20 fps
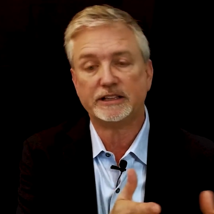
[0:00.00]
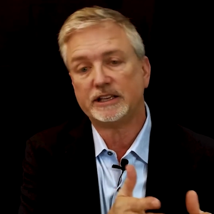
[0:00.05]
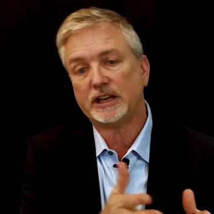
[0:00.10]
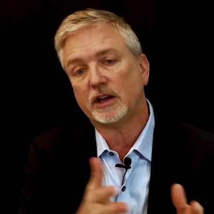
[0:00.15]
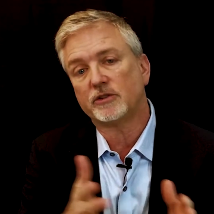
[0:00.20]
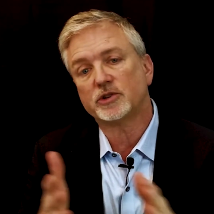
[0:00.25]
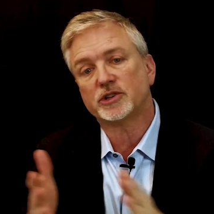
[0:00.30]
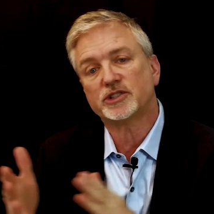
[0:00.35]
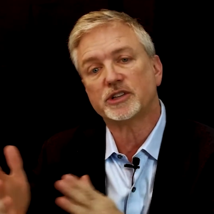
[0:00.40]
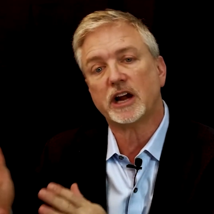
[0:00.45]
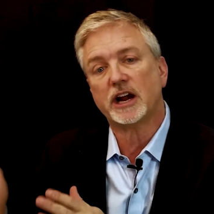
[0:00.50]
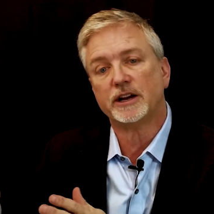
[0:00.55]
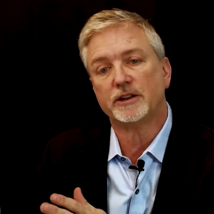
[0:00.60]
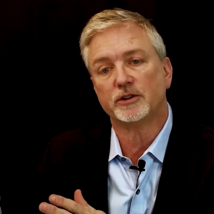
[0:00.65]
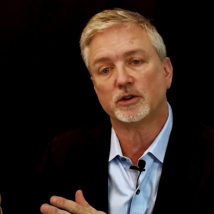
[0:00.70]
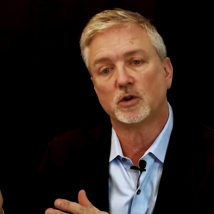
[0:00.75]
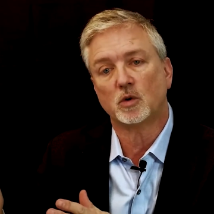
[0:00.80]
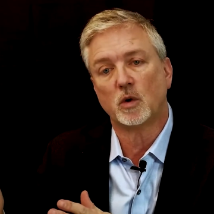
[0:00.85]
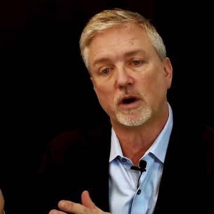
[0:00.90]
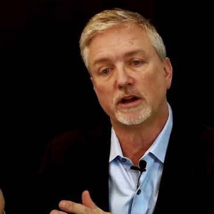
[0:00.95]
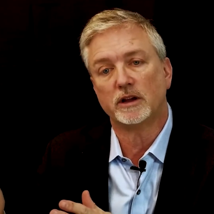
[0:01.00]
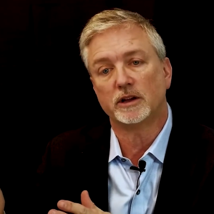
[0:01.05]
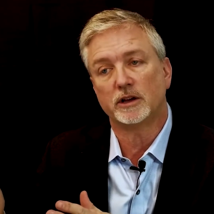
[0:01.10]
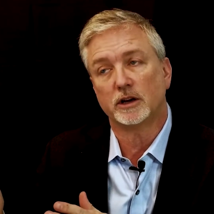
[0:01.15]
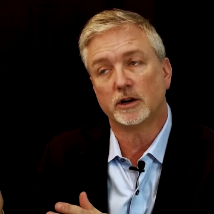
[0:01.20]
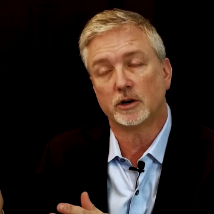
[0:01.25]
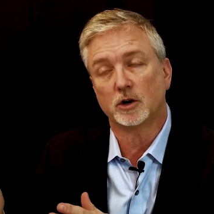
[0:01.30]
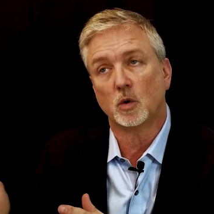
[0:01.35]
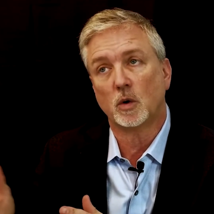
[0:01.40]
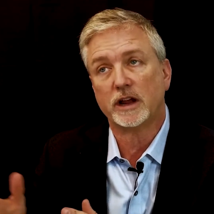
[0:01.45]
The other side of the
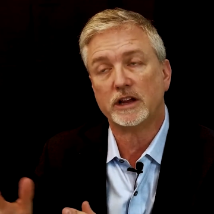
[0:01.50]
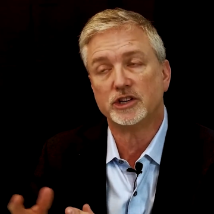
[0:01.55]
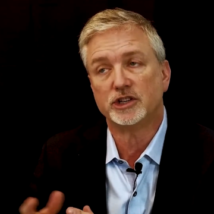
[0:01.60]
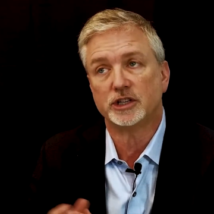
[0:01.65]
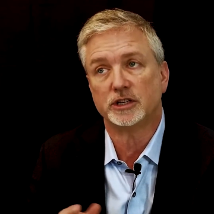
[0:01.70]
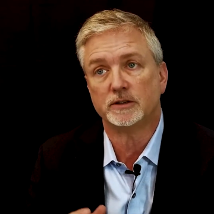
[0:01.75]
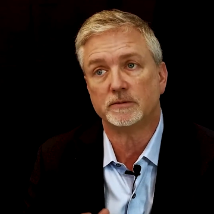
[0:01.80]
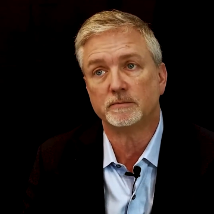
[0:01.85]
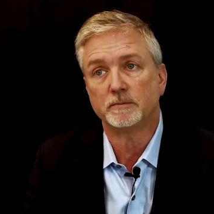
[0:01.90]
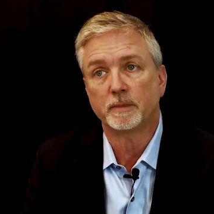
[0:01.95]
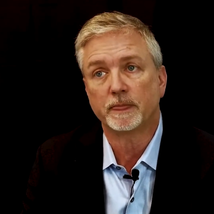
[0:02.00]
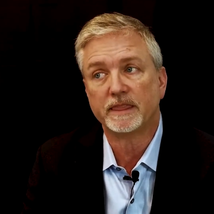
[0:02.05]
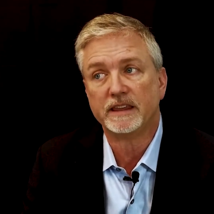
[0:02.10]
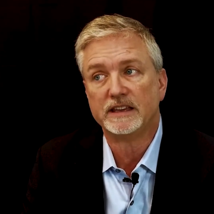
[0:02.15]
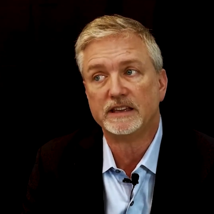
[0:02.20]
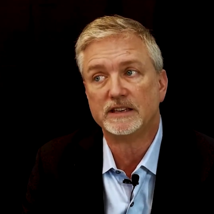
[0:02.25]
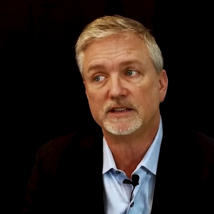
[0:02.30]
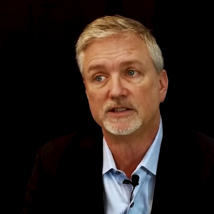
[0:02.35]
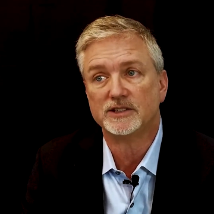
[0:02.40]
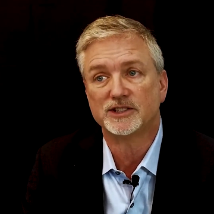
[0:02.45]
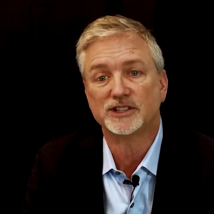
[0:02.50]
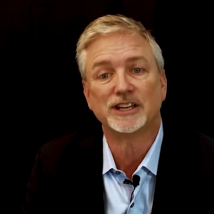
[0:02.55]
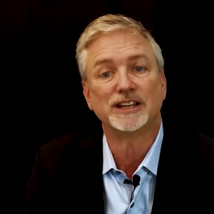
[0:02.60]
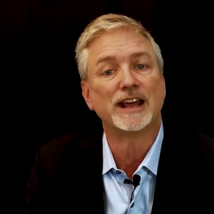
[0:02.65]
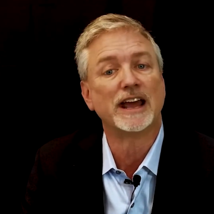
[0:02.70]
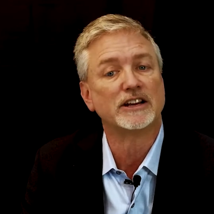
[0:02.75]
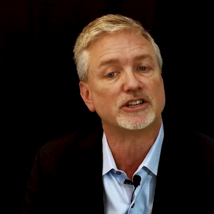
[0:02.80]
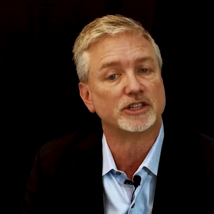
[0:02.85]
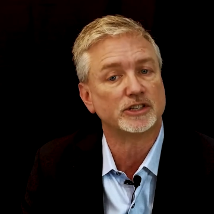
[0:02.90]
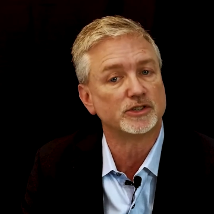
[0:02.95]
equation is
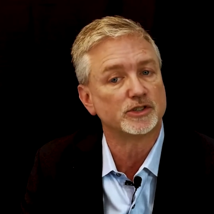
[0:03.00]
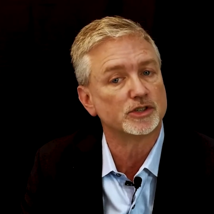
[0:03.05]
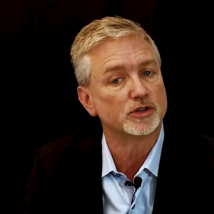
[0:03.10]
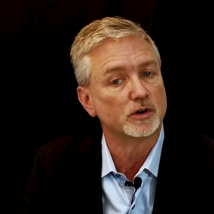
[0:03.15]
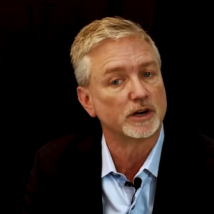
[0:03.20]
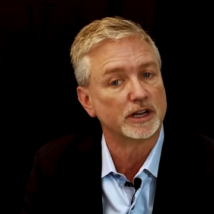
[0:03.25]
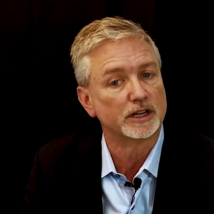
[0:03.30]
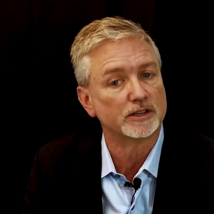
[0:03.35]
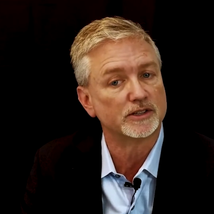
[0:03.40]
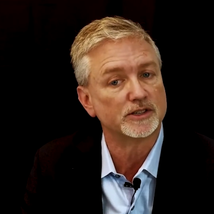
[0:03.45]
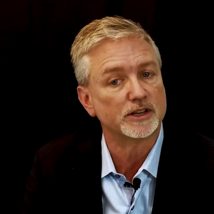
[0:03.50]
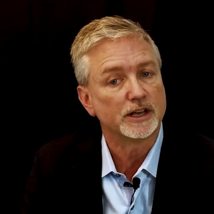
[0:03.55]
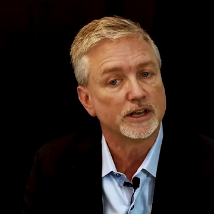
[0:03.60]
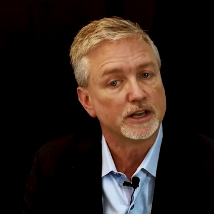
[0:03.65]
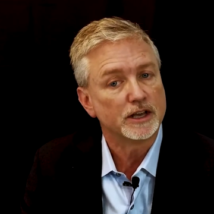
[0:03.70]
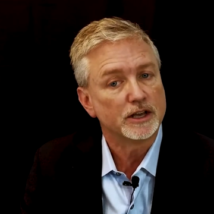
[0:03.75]
connection strings.